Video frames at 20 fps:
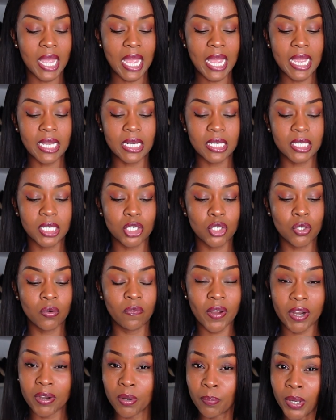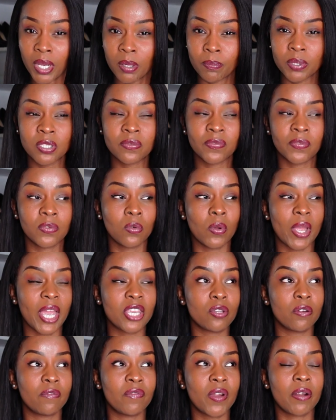and you're very purposeful
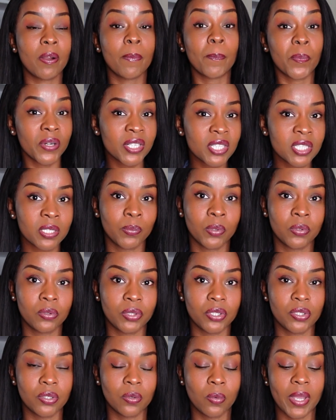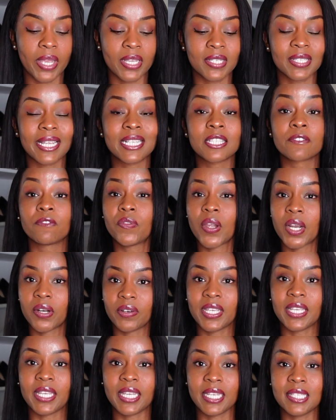and you're very principled in your ways. It's
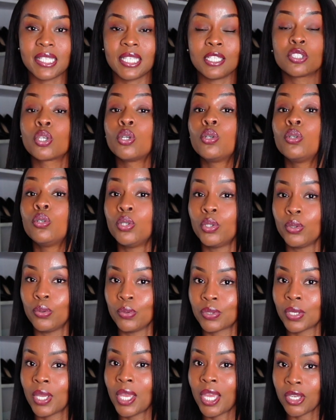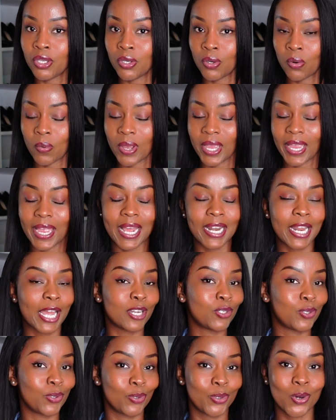very easy to lose your way, and I
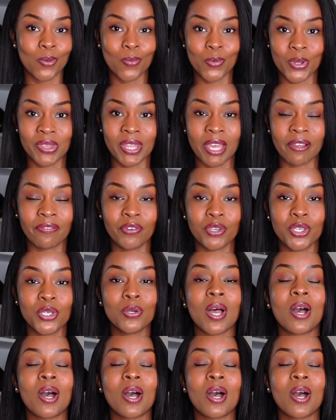do not want that for you.